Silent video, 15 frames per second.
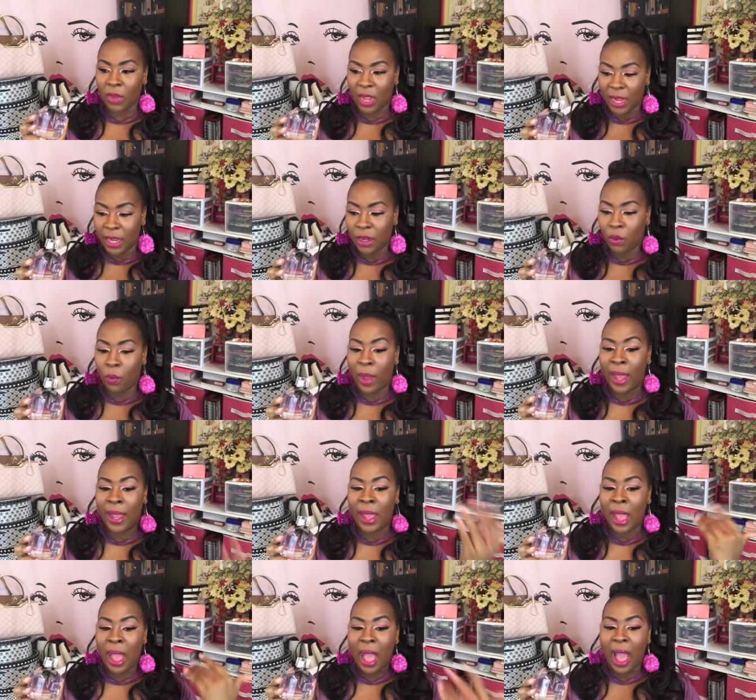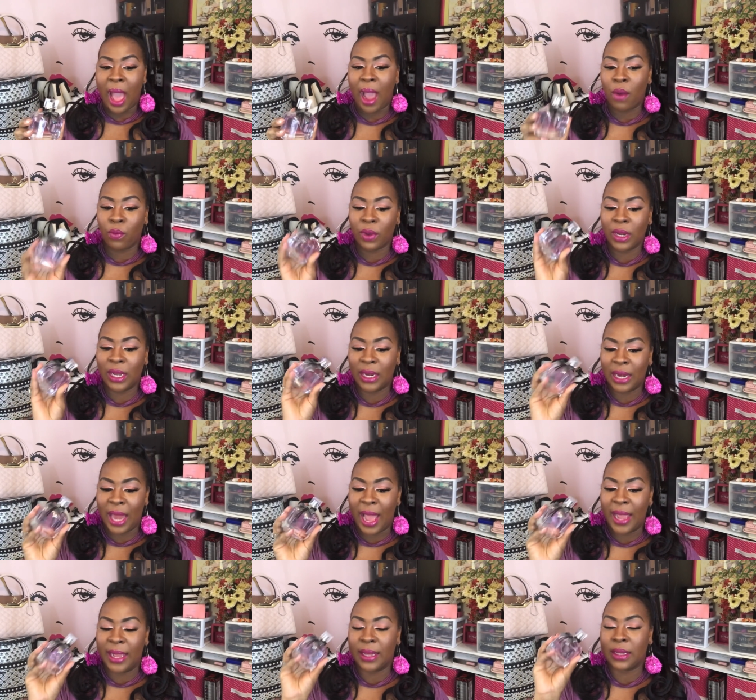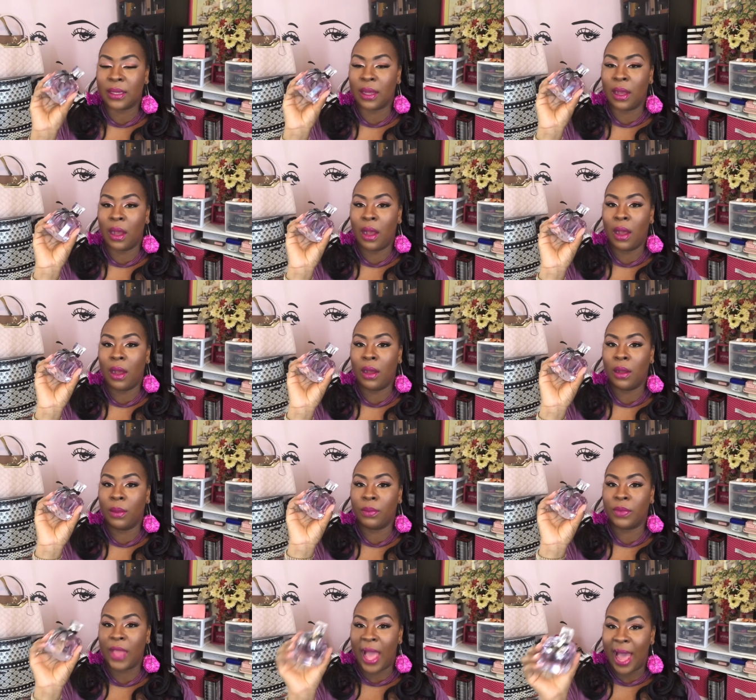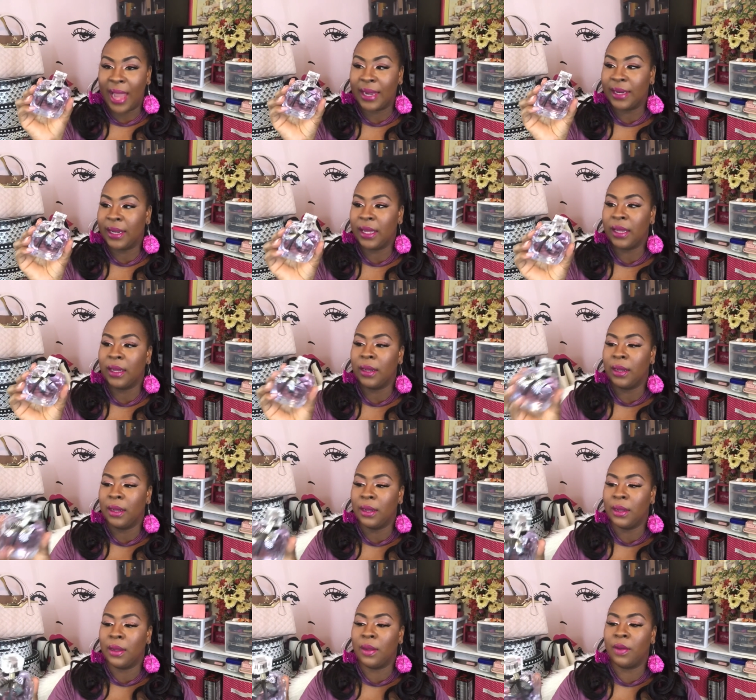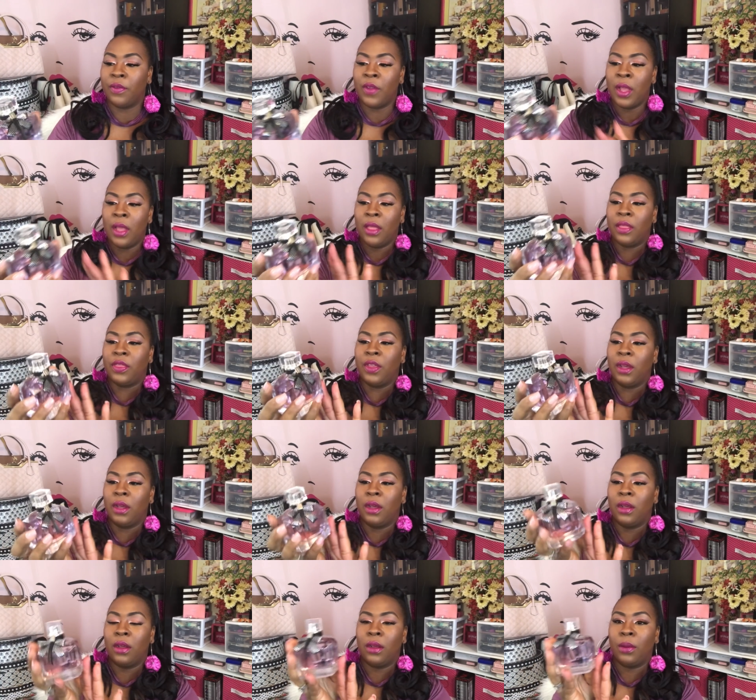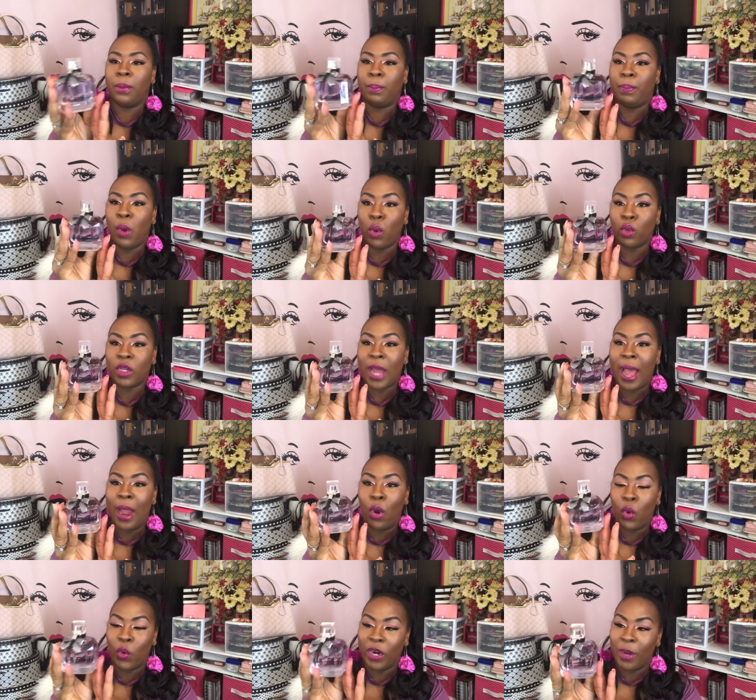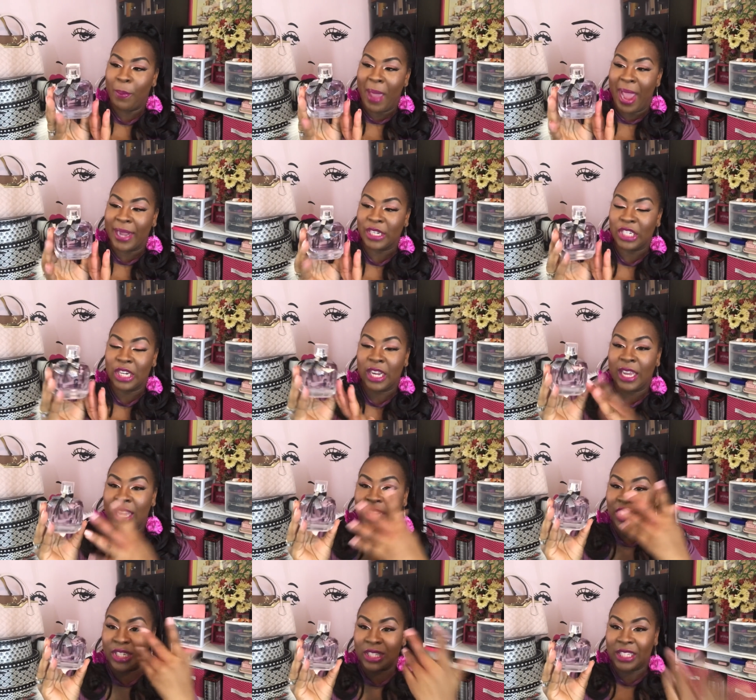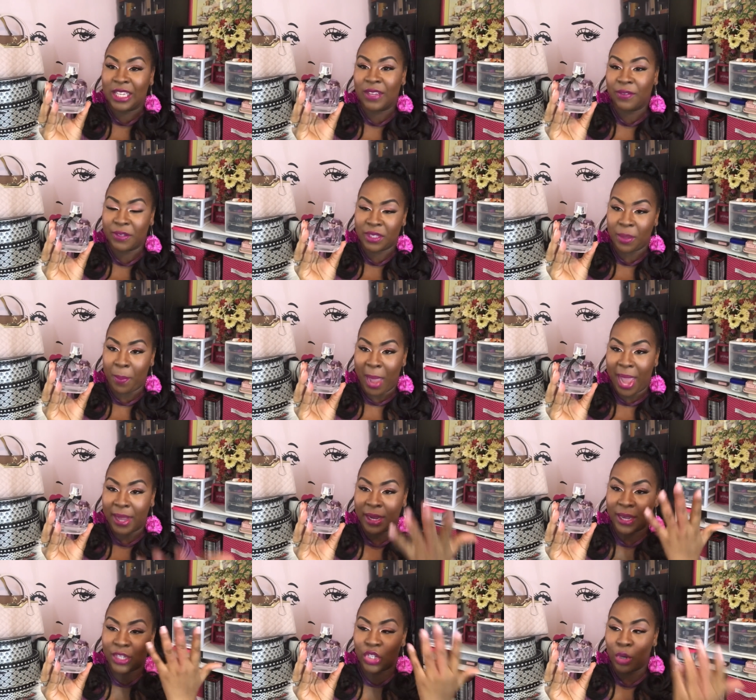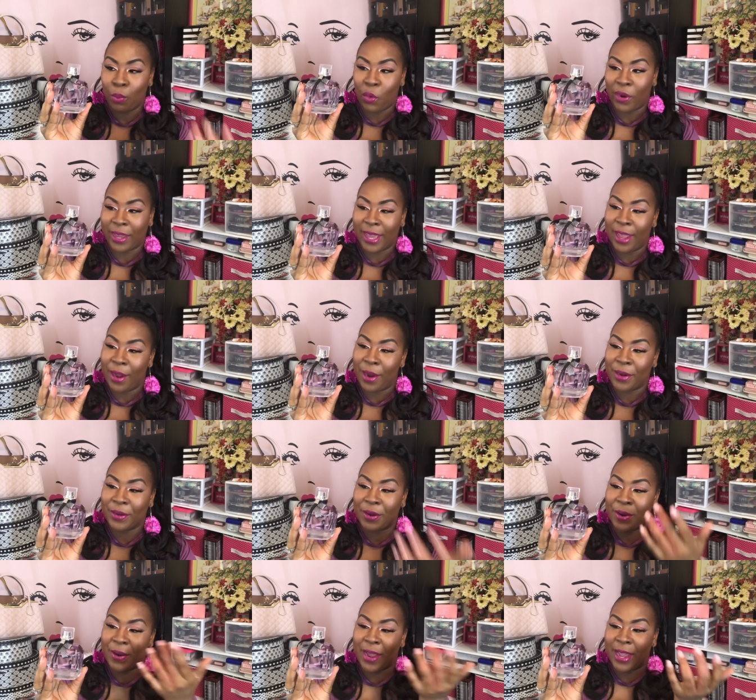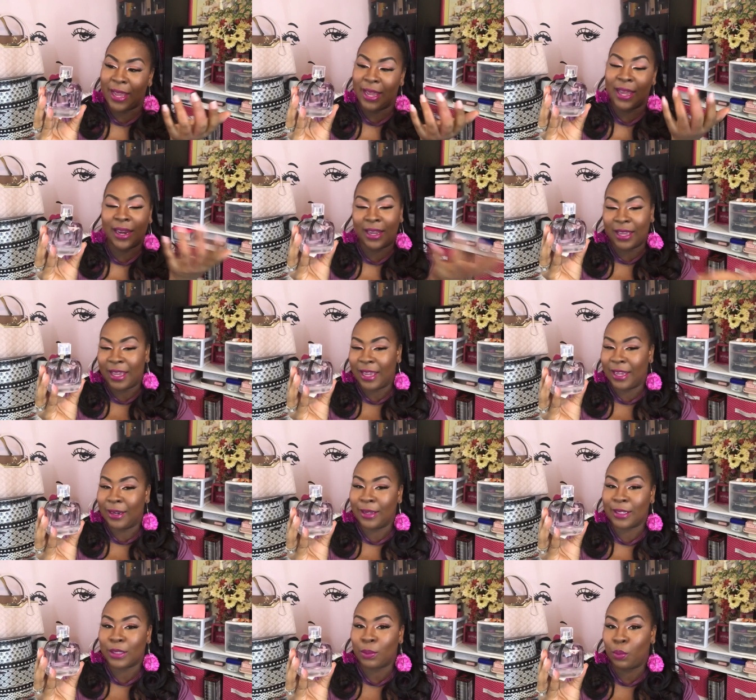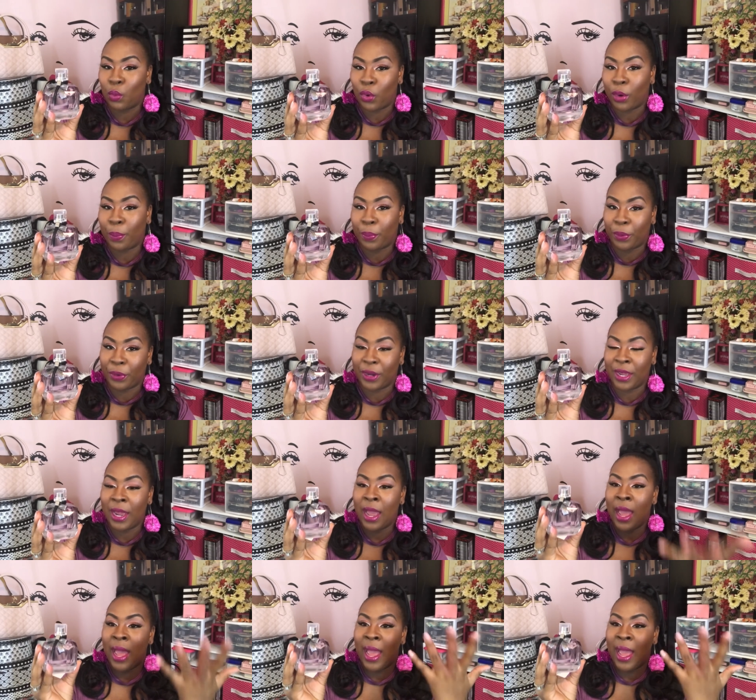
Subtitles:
anyway, I really like the idea of the bow tie on the packaging. It just gives the packaging more character and, again, looks more pretty